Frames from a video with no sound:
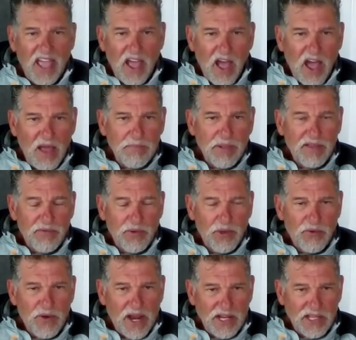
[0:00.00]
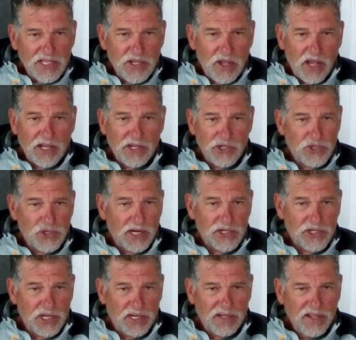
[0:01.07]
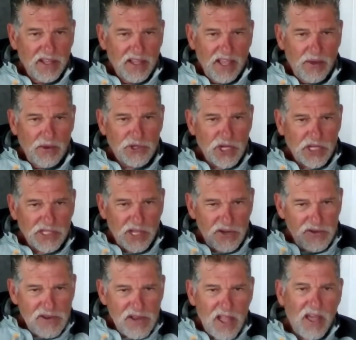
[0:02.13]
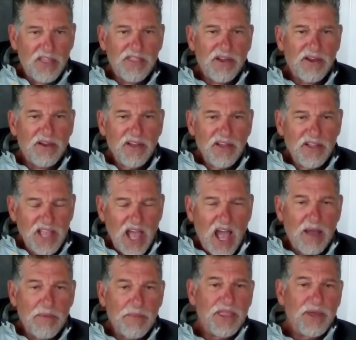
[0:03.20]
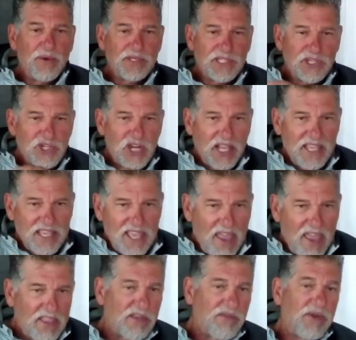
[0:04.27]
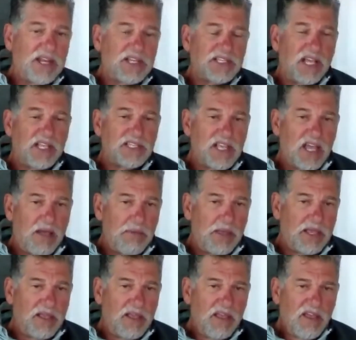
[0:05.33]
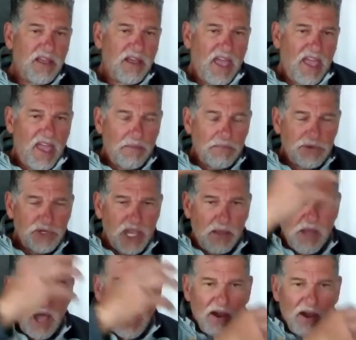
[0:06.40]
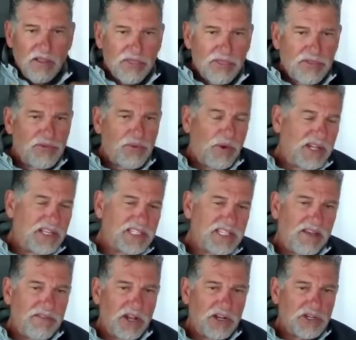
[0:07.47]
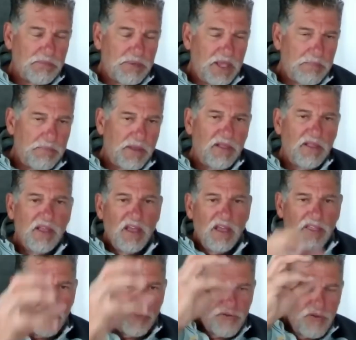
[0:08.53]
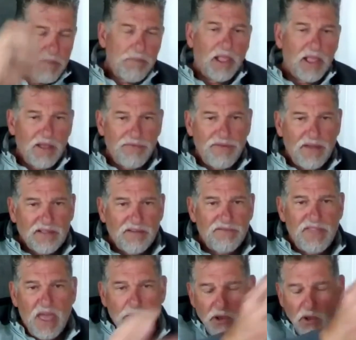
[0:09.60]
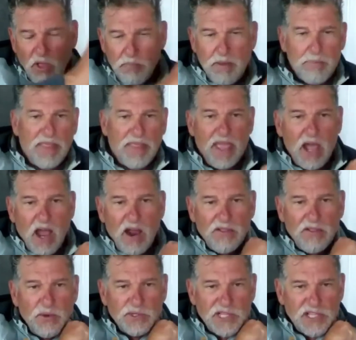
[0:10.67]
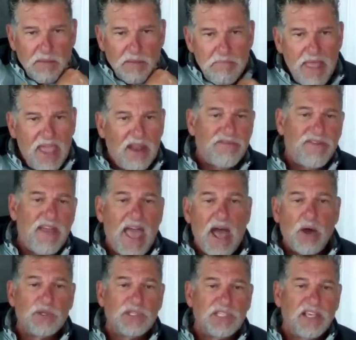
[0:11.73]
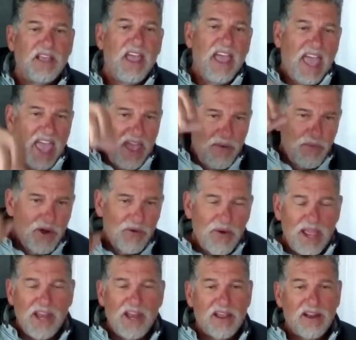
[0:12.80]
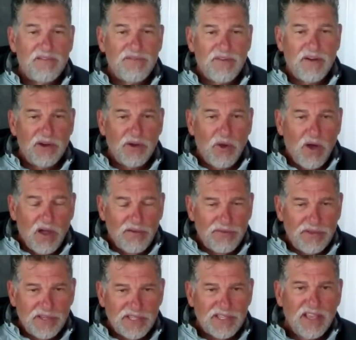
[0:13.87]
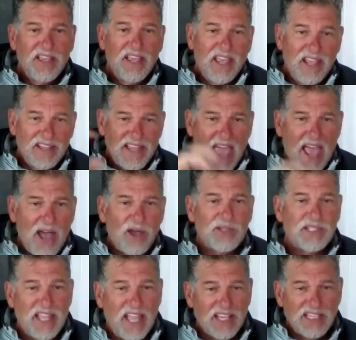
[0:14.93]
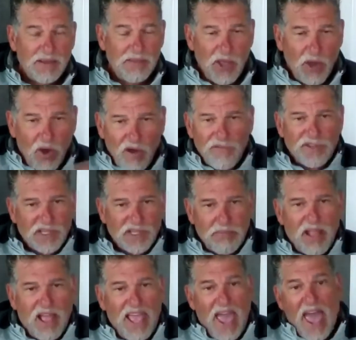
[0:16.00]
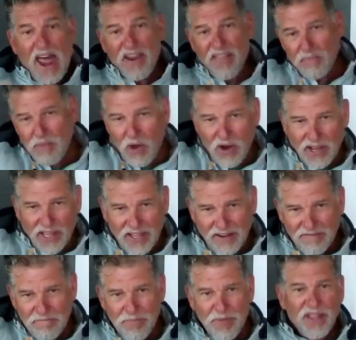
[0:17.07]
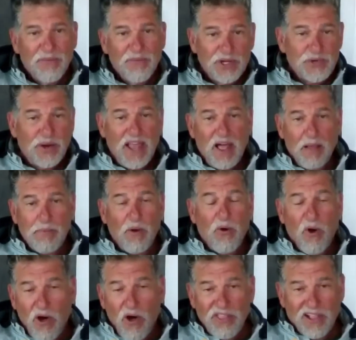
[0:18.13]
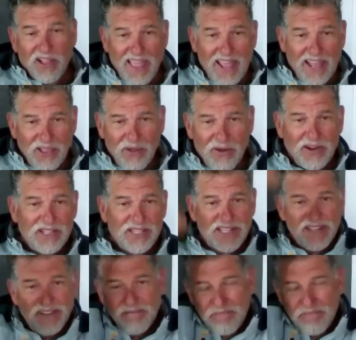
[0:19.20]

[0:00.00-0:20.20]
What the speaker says: Unbelievable. We were ready to start construction. It was just another time where there was this gigantic renaissance coming. MGM hired 2,700 people. The rippling effect of them and all the people they hired, there was a demand for housing. And we're ready to convert office into housing, take some of the office supply out of the market, which would help all the landlords.